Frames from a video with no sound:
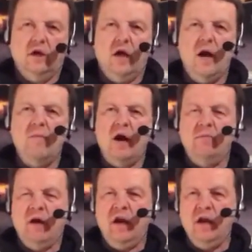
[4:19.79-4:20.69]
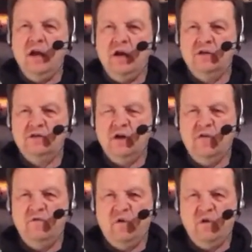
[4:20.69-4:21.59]
I'm on my
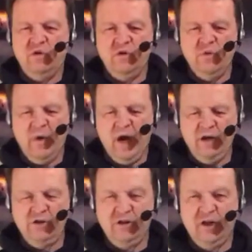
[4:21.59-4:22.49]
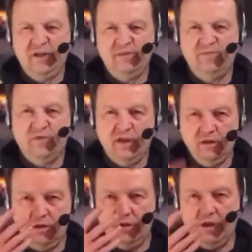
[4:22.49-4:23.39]
cell phone too much.
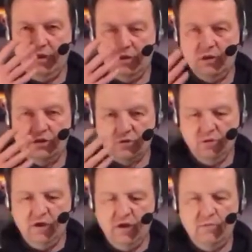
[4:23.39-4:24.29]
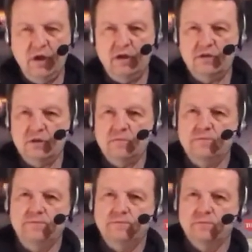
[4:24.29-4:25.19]
Looking at the screen makes it
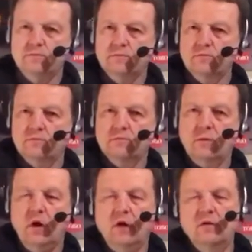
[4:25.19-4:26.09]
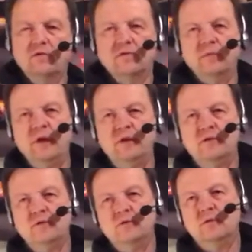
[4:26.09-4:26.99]
hard for me
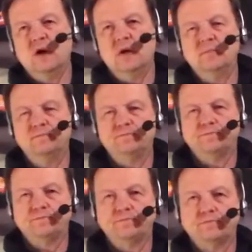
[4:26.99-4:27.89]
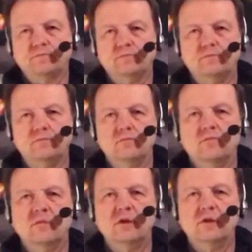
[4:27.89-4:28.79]
to
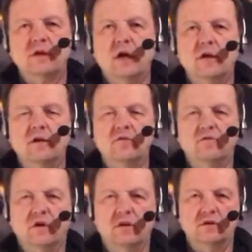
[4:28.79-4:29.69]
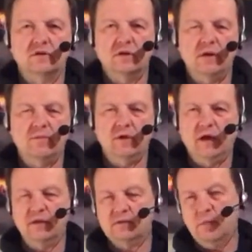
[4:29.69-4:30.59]
get tired and fall asleep, and
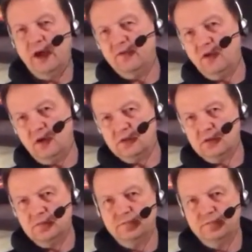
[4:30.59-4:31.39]
that's my fault.